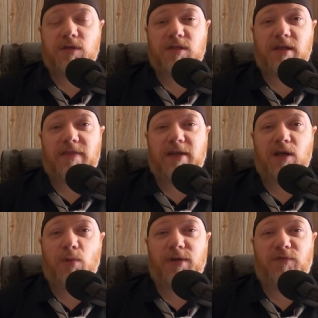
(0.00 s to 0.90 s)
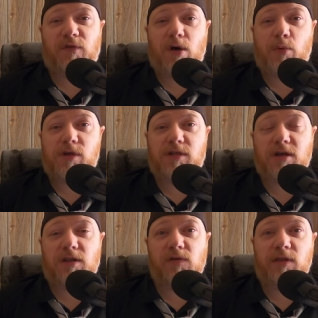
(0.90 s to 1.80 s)
She said that going forward,
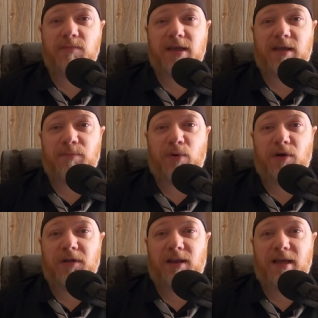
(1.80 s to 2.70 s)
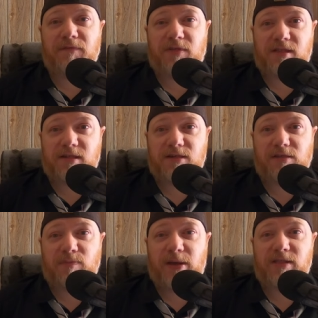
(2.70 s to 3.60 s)
she'll only make important life
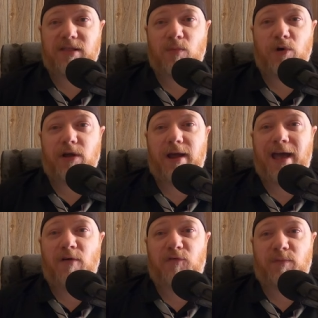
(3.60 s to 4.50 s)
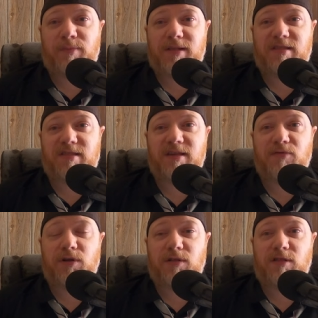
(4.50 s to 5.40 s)
decisions based on what her alphabet
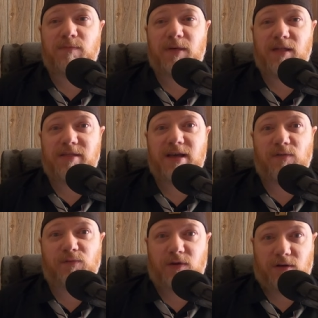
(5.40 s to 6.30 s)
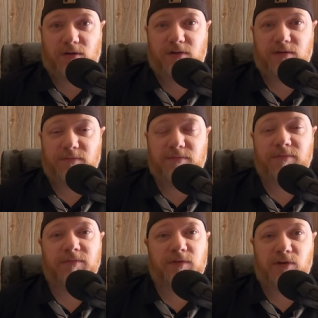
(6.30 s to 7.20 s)
cereal spells out for her.
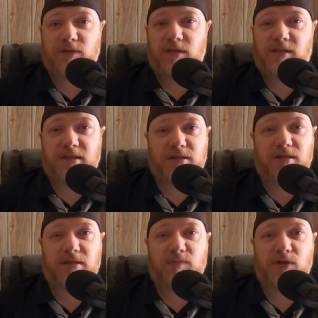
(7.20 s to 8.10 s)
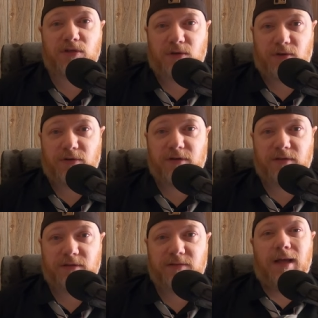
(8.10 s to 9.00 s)
Good to see she's maturing.
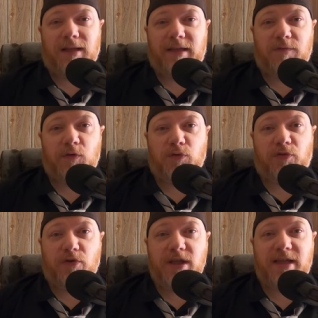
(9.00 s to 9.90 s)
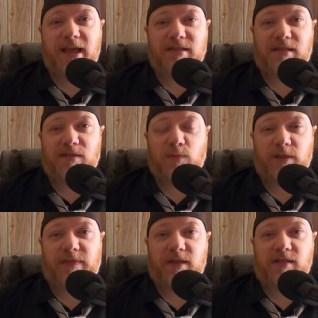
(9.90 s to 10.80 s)
I'll give you 3 guesses
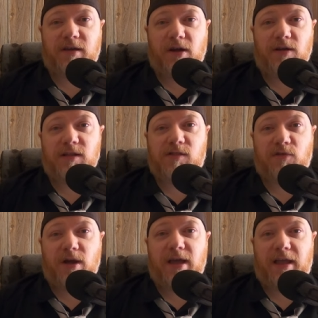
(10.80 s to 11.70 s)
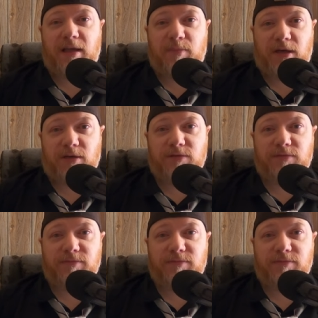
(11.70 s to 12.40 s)
what this girl is crying about.